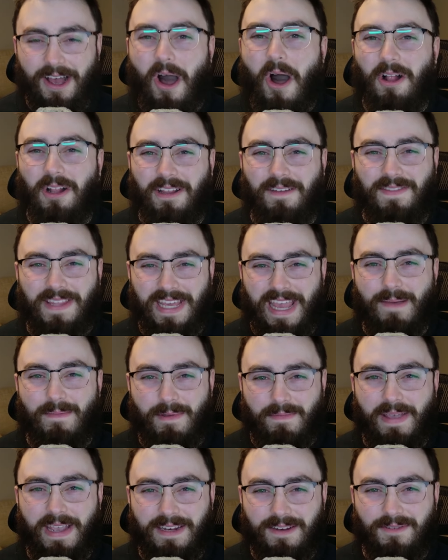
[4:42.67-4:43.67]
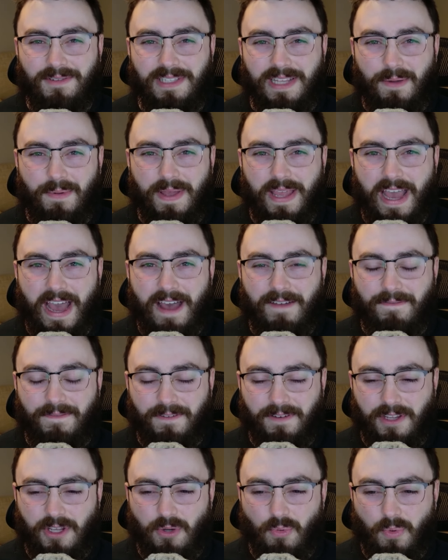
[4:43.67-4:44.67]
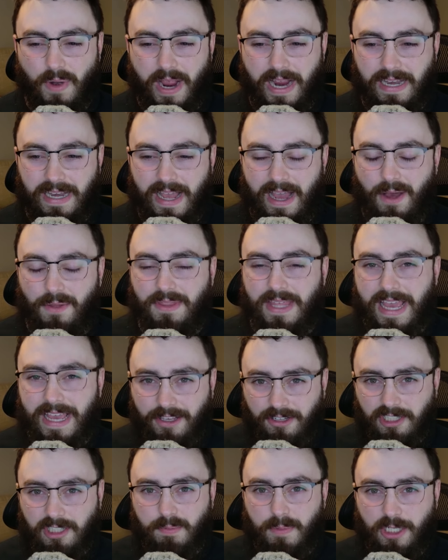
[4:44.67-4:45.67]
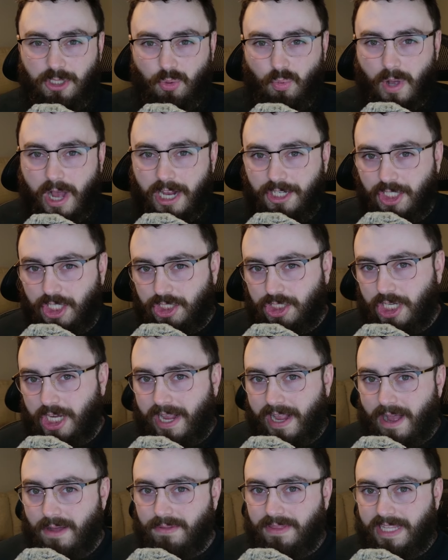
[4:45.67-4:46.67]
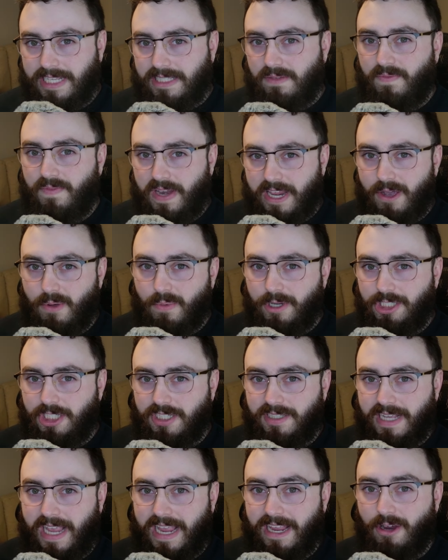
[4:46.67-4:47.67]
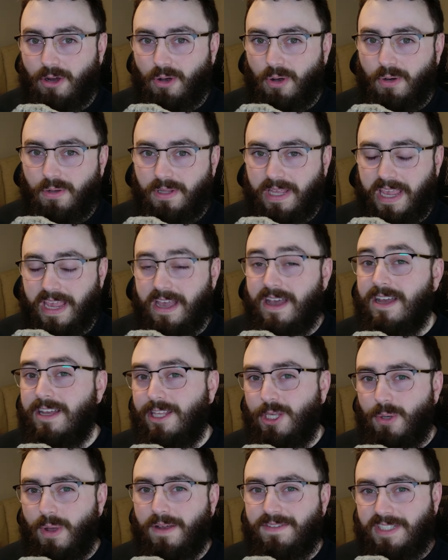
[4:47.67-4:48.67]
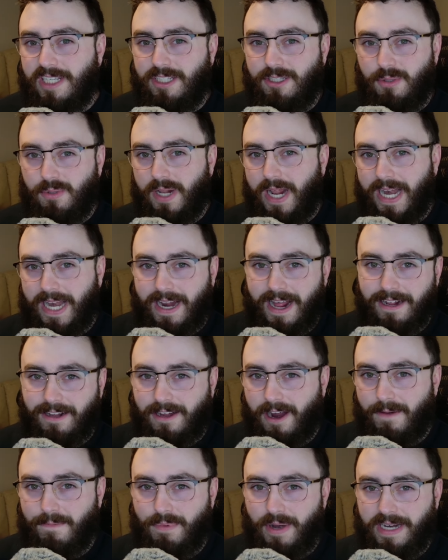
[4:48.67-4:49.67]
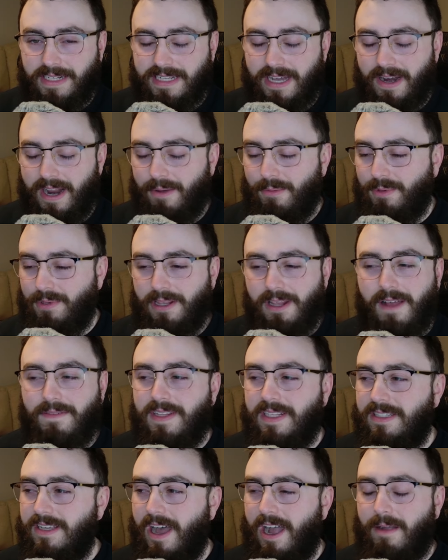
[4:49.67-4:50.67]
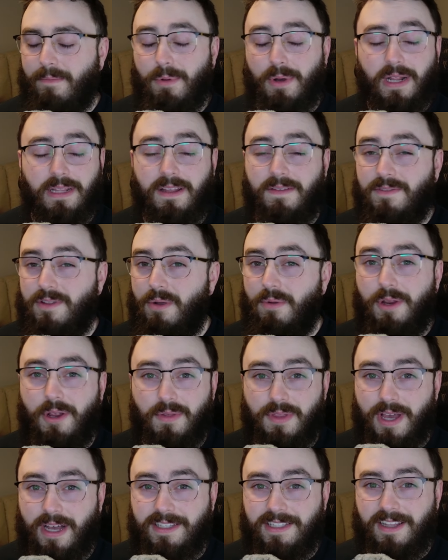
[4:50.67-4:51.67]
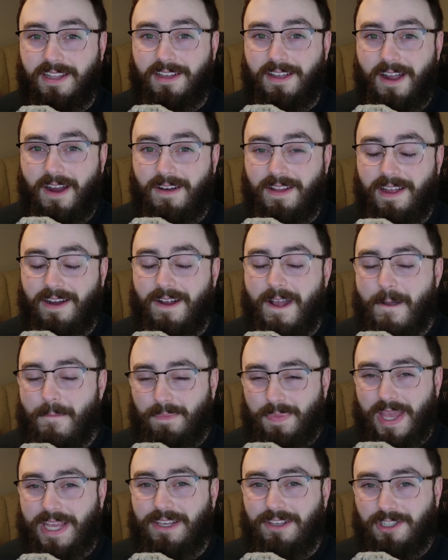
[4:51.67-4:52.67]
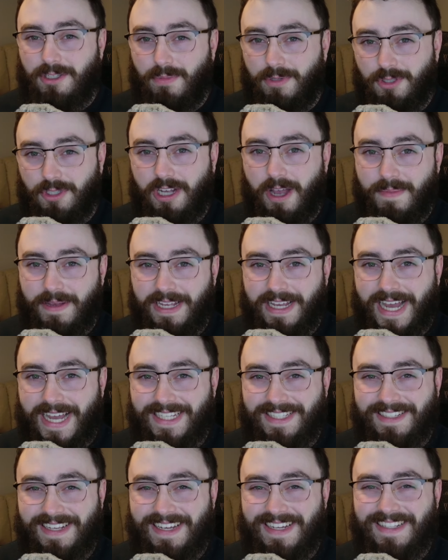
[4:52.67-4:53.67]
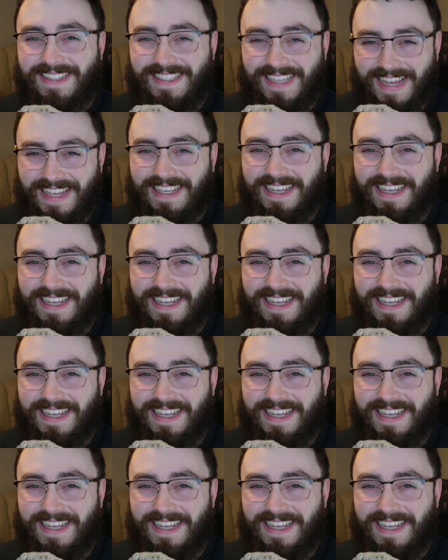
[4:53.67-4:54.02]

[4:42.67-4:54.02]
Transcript: all of the MMA news that we have for you right now. Thank you so much for watching. Check out this video, which is a early UFC 299 card breakdown. I would love to talk about. It. I'd love to know your thoughts on the card there. Thank you so much for coming, guys. Take